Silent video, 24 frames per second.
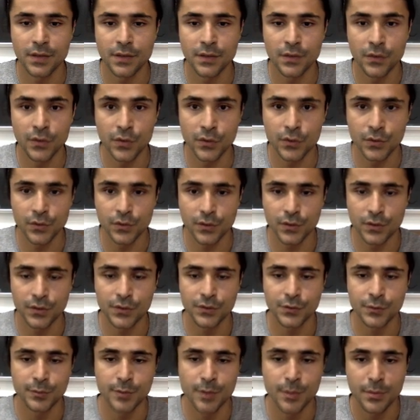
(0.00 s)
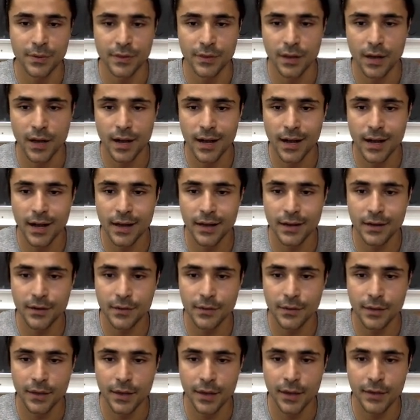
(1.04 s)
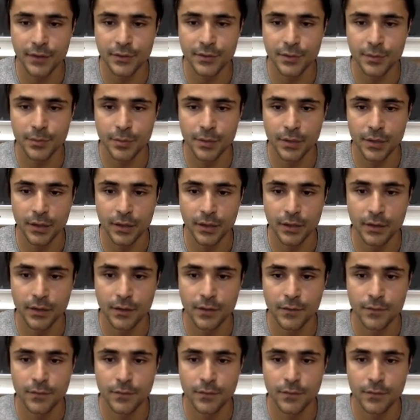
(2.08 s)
in the universe. Remember, the higher the entropy,